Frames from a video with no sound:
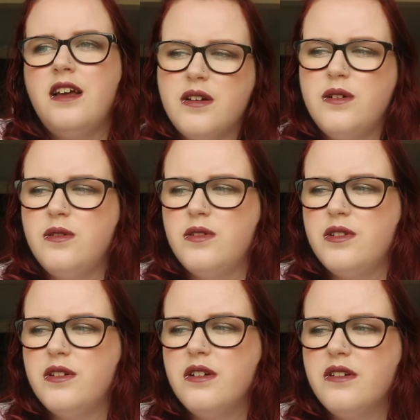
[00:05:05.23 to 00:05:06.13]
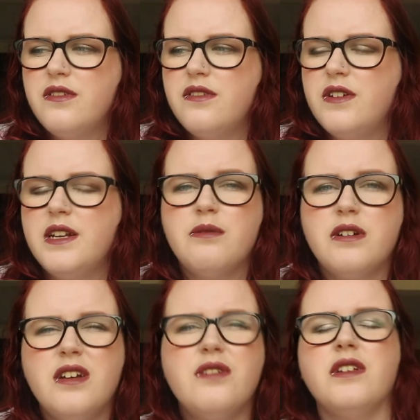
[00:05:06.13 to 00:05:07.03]
Cool, so if
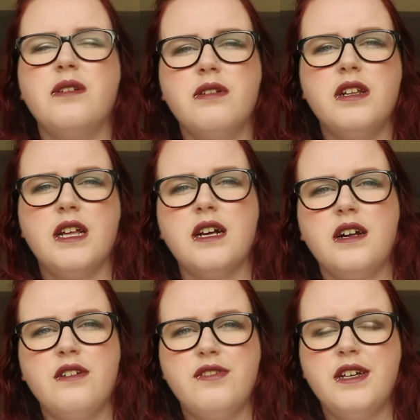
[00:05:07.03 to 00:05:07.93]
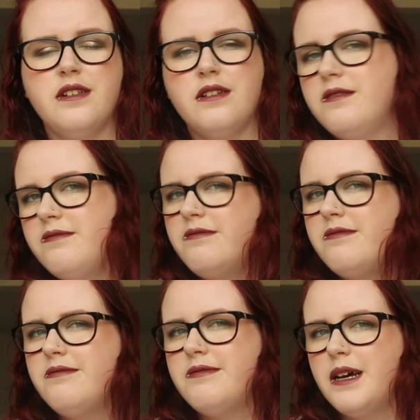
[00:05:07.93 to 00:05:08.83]
anyone knows anyone in that kind of field,
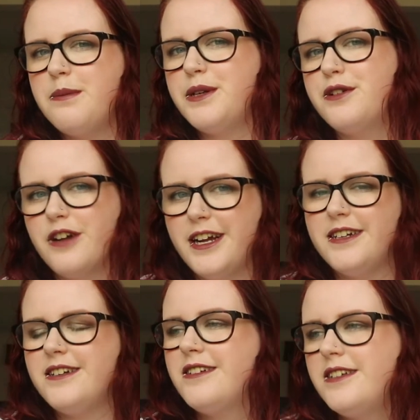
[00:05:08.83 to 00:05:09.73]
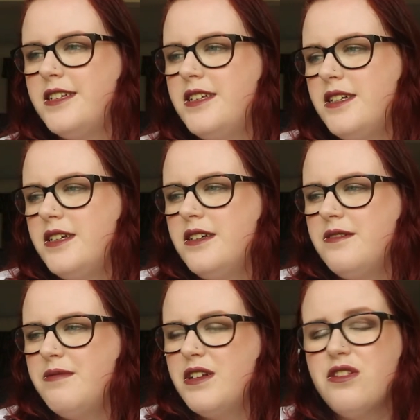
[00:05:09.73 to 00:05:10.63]
that'd be great.
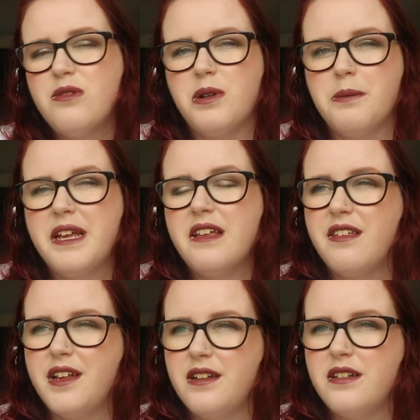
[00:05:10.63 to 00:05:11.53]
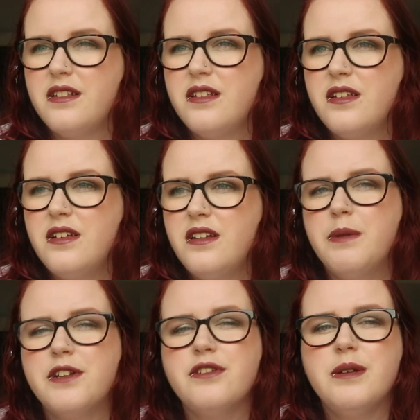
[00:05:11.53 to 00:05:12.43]
I just want to make things.
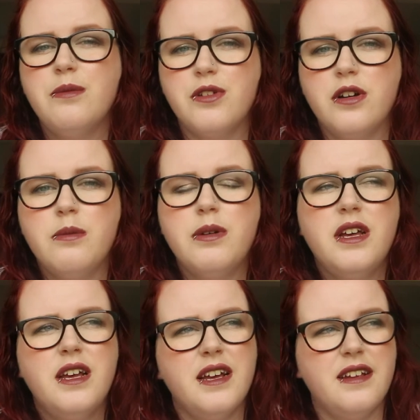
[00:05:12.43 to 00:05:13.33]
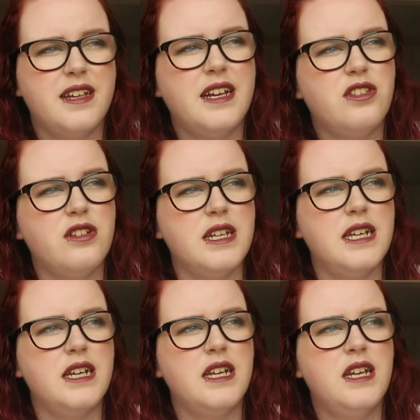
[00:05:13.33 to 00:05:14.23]
My dream job is
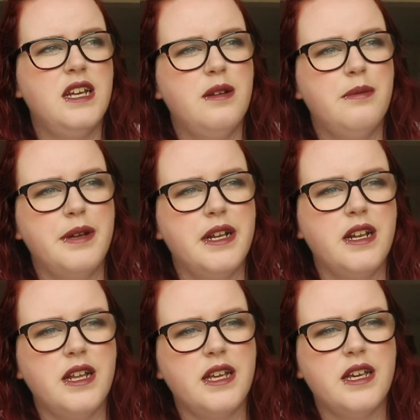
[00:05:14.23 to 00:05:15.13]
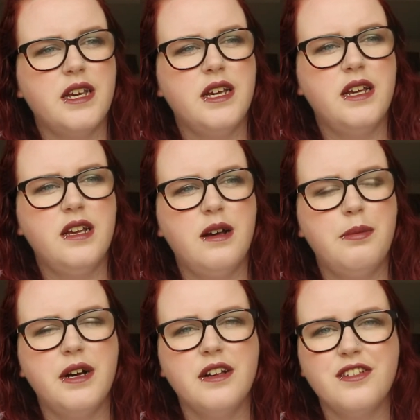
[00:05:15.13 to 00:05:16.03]
actually being like a
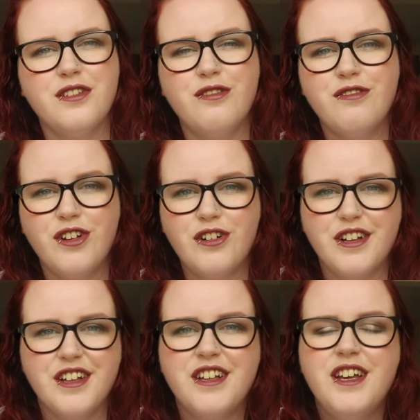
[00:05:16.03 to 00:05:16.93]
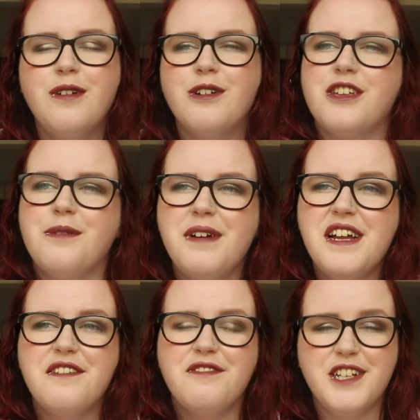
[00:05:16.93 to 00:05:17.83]
personal vlogger, which I
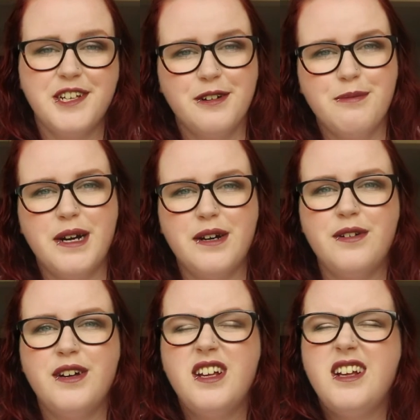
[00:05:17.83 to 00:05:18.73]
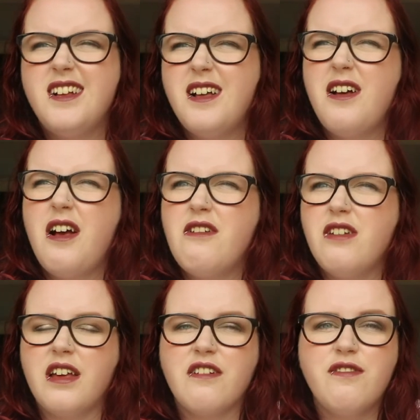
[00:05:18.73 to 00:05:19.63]
made a video about
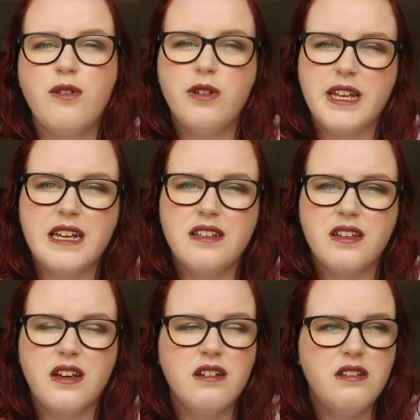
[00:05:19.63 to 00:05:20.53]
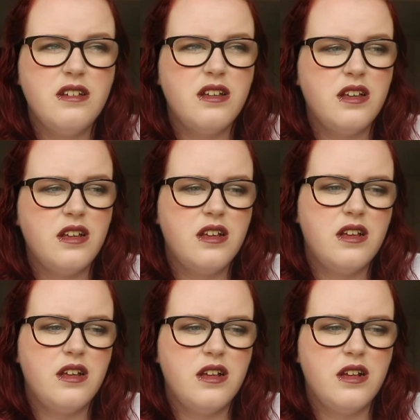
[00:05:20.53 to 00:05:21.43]
like 4 years ago.
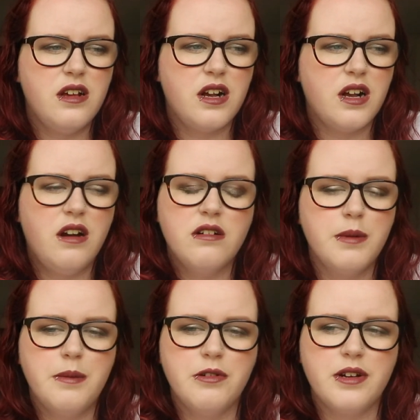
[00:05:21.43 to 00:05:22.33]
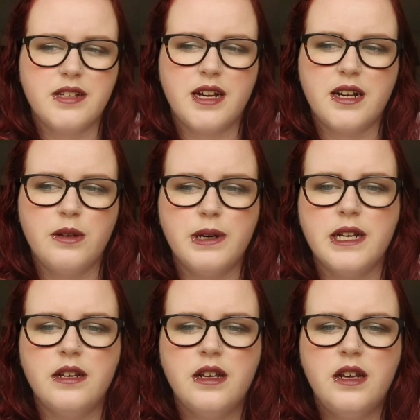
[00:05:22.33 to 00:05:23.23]
I can't remember exactly when.